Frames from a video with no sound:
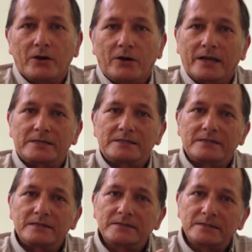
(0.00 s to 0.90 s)
collects
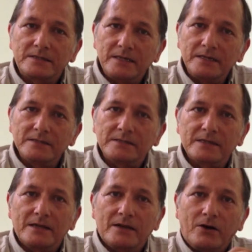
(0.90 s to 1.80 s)
the skins
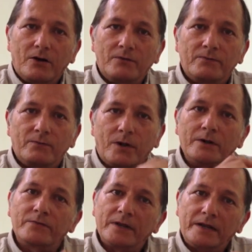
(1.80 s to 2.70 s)
of
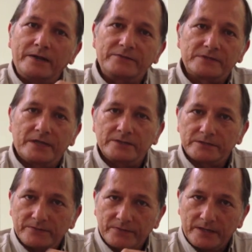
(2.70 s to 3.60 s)
one of the life
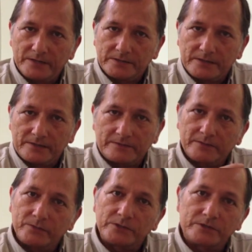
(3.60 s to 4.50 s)
stages of the insect,
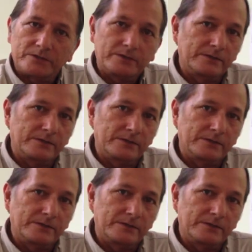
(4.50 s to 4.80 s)
which are